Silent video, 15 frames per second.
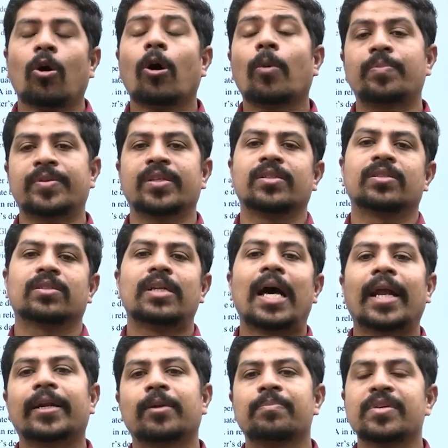options,
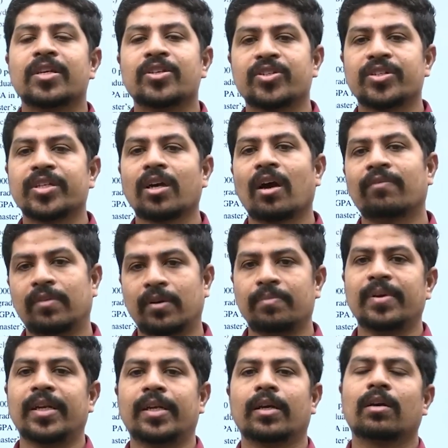direct PhD after
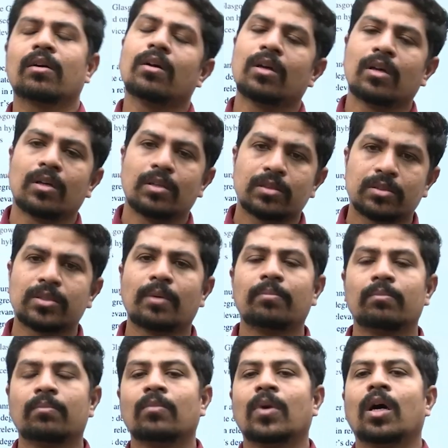B Tech,
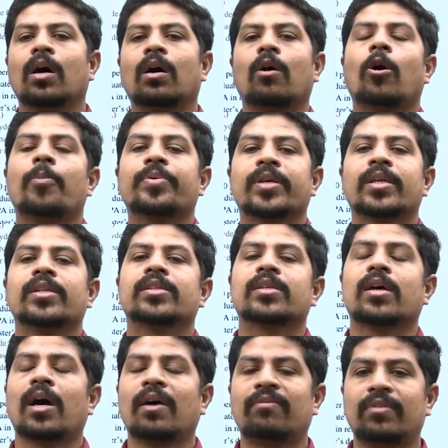some options
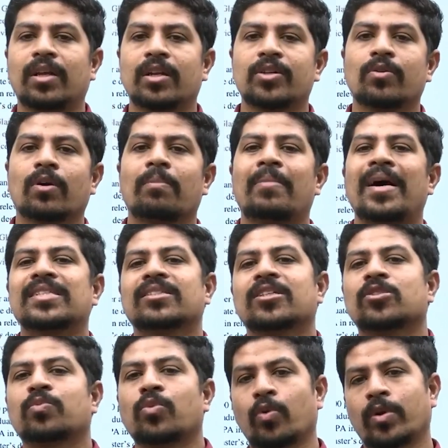after your
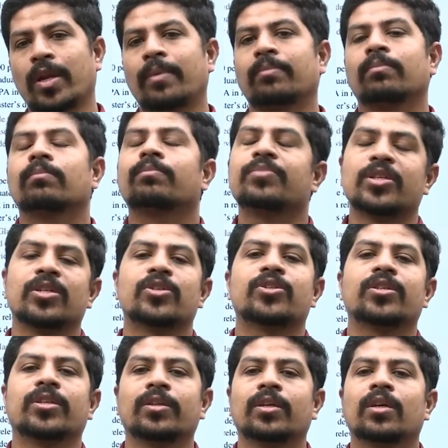master's program
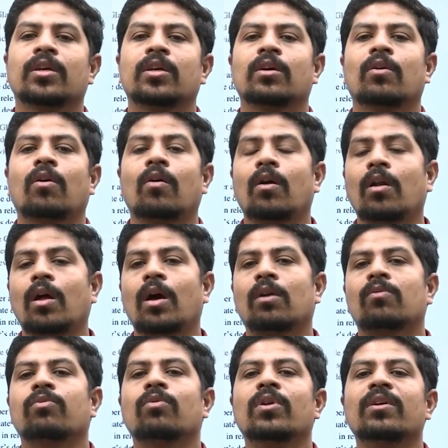PhD. All are
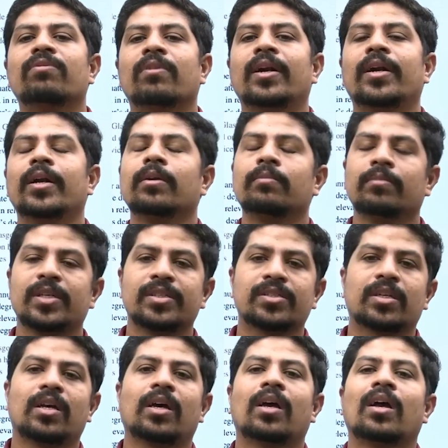fully funded, means
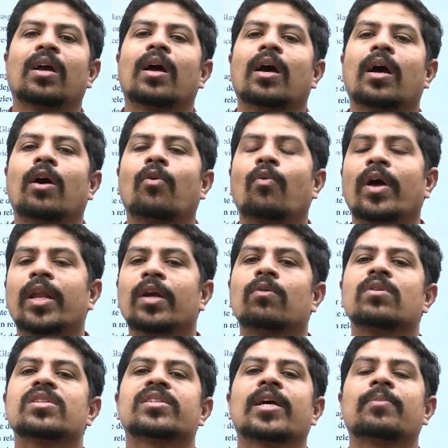a, a very
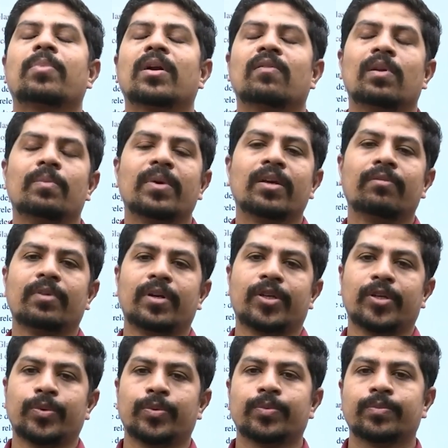good stipend will be given
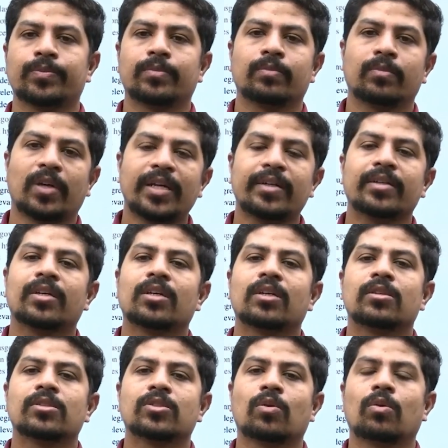to you, right?
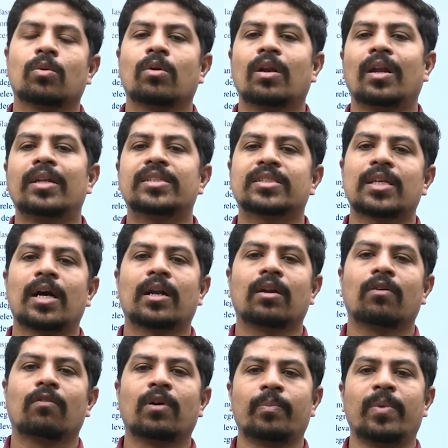So let's start
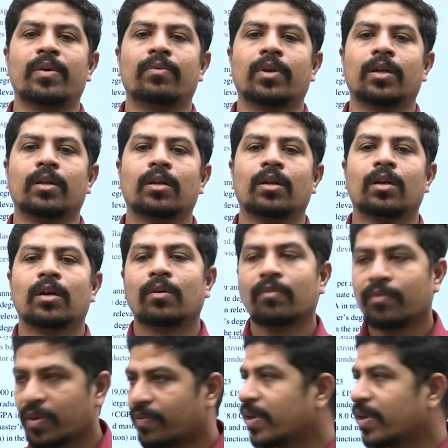one by one. The